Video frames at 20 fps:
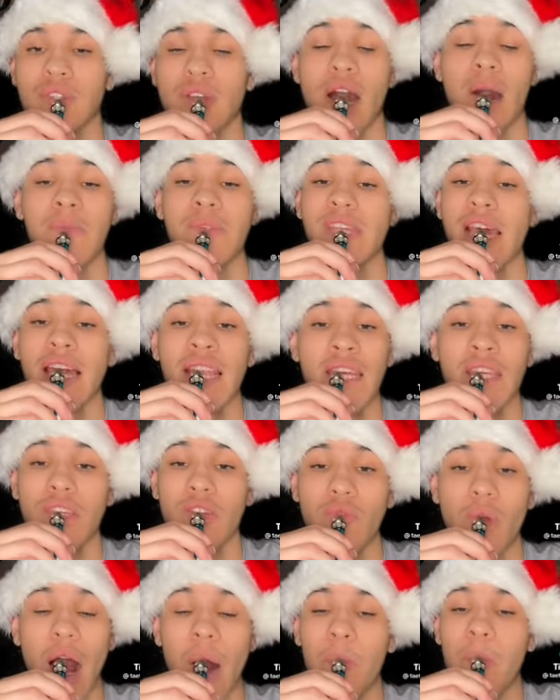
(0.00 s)
I'm telling
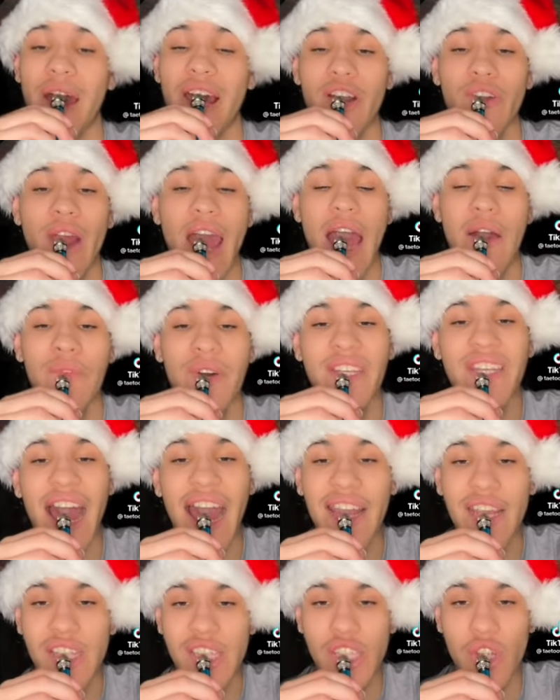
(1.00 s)
you, I better have a
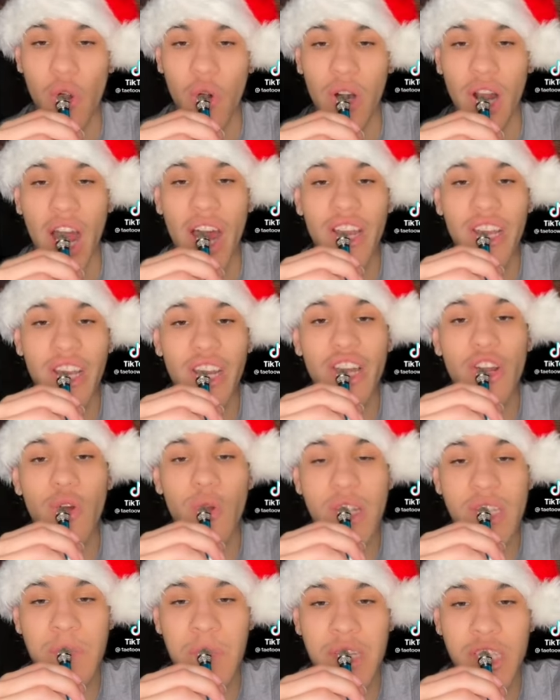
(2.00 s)
dinosaur under the
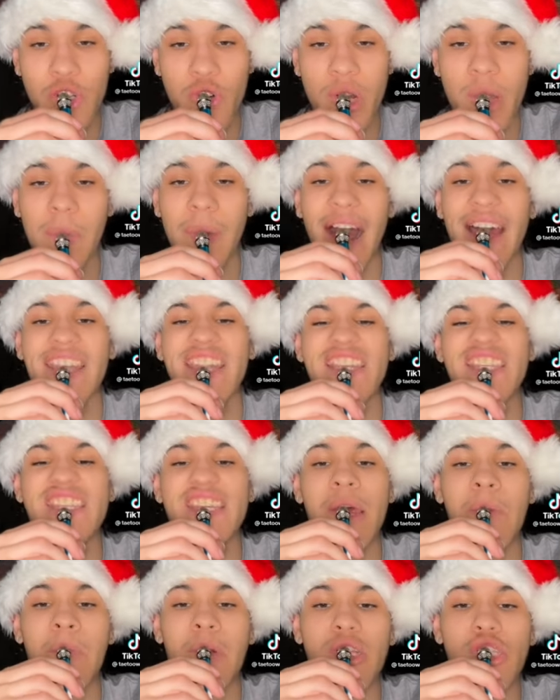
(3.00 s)
Christmas tree by December